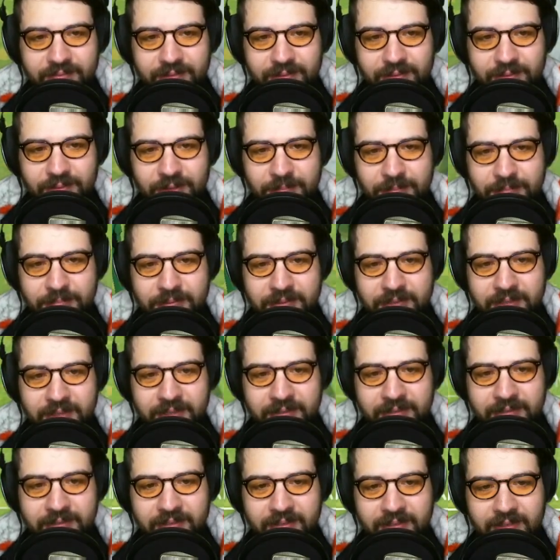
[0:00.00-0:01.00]
Whoopsie.
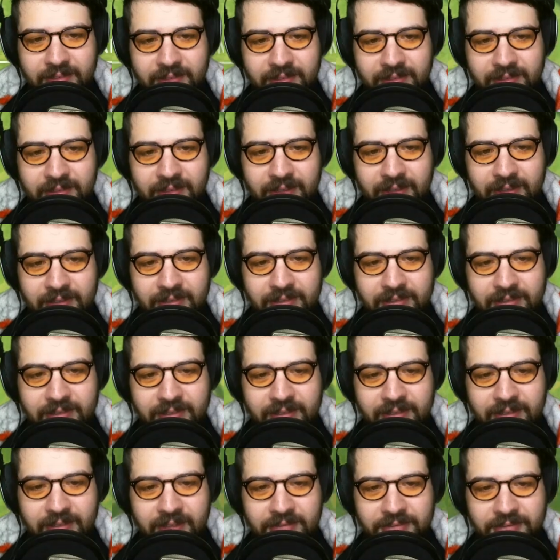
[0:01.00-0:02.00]

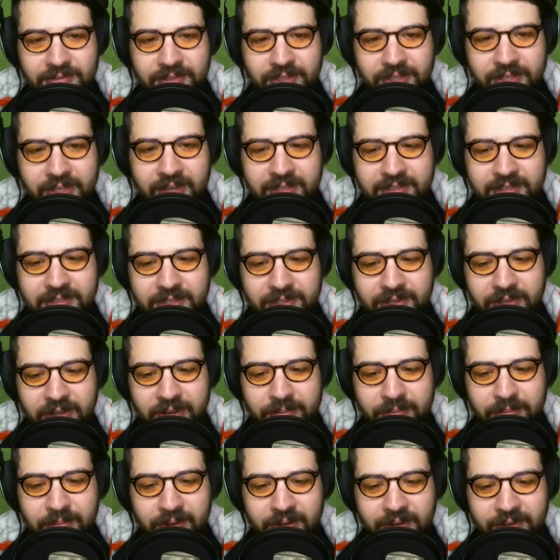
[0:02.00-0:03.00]
That was really nice of you,
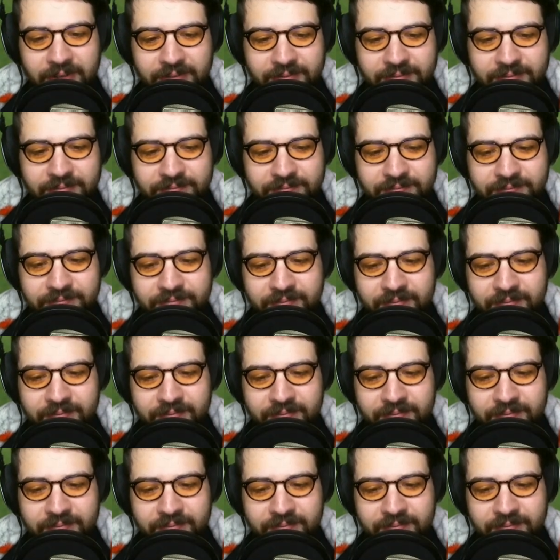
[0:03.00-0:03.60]
Egbert.